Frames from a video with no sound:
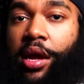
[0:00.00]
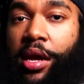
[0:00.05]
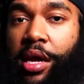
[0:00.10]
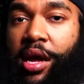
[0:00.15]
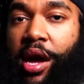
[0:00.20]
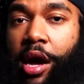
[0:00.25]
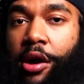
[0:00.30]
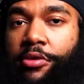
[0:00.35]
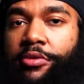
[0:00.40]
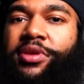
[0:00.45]

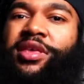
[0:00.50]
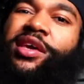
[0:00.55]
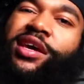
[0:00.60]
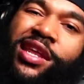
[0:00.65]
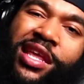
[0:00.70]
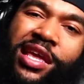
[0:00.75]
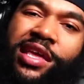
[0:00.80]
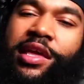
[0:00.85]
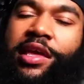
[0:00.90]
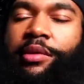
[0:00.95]
Coat
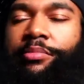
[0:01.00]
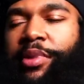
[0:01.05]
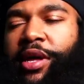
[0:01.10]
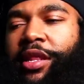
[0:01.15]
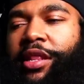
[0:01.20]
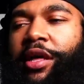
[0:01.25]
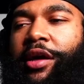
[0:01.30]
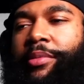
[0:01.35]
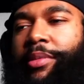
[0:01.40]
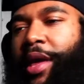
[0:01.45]
Yadi. But
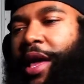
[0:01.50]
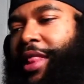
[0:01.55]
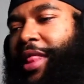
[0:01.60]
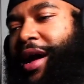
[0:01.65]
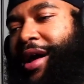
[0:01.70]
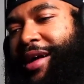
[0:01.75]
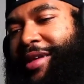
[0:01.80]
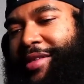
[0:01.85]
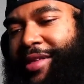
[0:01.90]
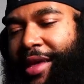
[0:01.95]
look, man, like
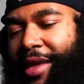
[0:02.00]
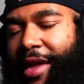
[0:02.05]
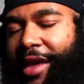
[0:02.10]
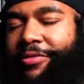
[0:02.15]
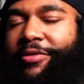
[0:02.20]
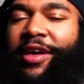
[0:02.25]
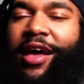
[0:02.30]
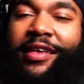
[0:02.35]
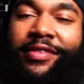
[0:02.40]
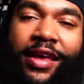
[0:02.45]
I said, if you
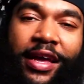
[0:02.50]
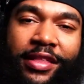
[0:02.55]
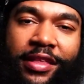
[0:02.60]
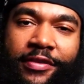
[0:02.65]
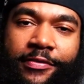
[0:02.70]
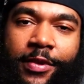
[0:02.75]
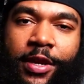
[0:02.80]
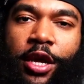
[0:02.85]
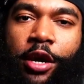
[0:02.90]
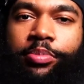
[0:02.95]
guys like this
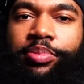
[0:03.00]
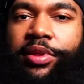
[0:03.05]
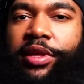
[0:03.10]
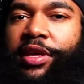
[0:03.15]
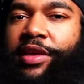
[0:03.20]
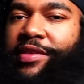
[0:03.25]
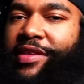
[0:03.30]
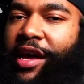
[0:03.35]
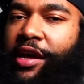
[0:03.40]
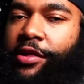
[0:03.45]
video,
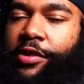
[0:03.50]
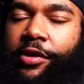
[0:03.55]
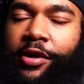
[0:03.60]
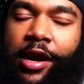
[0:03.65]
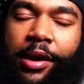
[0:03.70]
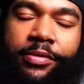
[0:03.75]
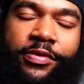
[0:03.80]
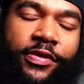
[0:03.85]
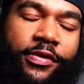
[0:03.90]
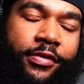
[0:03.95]
please like, share,
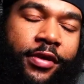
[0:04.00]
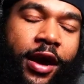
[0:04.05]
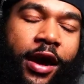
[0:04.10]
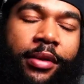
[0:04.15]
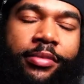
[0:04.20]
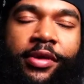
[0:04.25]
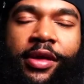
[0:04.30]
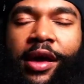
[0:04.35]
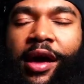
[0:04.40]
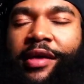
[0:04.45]
comment, subscribe.
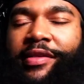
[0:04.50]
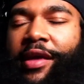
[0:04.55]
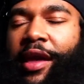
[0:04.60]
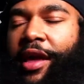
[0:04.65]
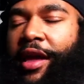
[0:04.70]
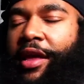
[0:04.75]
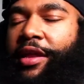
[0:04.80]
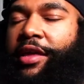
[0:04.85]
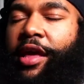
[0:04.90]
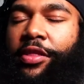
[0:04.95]
you guys got
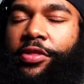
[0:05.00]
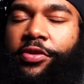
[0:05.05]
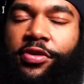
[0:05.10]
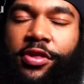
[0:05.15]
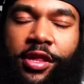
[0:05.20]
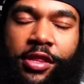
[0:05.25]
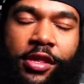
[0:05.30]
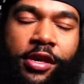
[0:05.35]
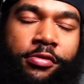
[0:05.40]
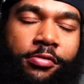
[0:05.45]
any other
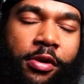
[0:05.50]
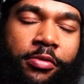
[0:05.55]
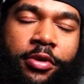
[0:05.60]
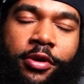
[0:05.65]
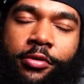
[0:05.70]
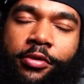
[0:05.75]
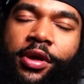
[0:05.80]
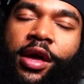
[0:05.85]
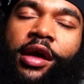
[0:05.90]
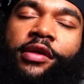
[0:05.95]
shit you want me to
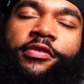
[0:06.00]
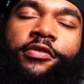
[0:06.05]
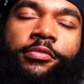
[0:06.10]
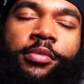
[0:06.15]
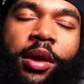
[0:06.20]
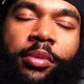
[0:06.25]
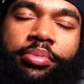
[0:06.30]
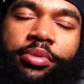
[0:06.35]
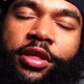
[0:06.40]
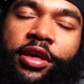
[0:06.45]
react to, man,
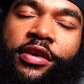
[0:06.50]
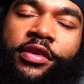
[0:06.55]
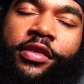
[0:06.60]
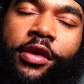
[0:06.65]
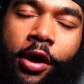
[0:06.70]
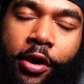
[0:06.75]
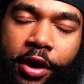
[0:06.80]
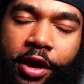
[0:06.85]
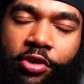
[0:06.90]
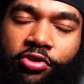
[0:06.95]
please go
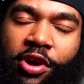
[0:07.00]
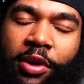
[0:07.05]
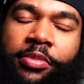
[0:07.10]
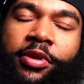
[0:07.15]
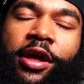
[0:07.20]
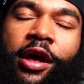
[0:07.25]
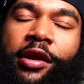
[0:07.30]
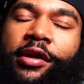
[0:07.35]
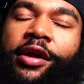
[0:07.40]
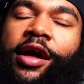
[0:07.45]
ahead drop it down
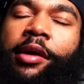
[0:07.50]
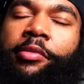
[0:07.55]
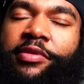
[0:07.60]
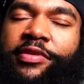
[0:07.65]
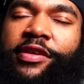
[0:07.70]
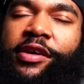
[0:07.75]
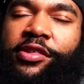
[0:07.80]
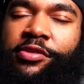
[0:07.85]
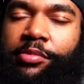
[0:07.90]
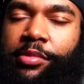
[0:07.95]
in the comment
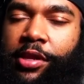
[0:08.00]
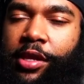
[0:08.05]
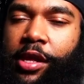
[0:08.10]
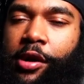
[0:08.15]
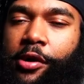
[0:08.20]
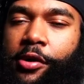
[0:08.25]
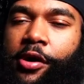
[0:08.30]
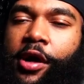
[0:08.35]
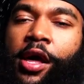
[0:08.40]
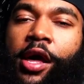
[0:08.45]
section
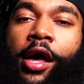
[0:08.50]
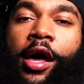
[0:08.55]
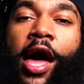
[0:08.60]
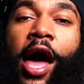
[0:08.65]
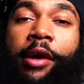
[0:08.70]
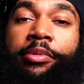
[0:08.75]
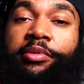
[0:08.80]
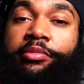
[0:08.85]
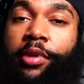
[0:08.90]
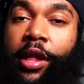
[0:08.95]
below.
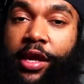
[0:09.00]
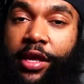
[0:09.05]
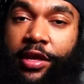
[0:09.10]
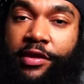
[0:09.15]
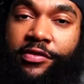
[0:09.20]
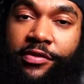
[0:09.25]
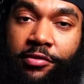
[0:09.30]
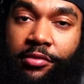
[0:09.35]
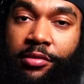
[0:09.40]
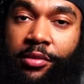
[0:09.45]
Happy Black
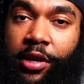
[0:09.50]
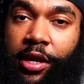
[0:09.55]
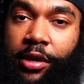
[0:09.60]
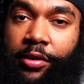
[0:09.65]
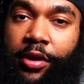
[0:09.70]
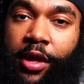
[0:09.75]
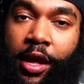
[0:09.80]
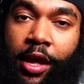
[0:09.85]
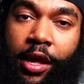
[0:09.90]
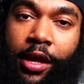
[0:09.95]
History Month.
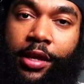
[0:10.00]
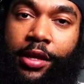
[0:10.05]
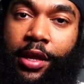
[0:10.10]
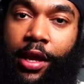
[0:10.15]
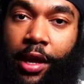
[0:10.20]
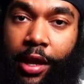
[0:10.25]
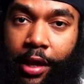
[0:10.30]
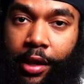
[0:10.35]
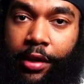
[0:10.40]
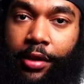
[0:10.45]

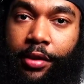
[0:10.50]
Yeah.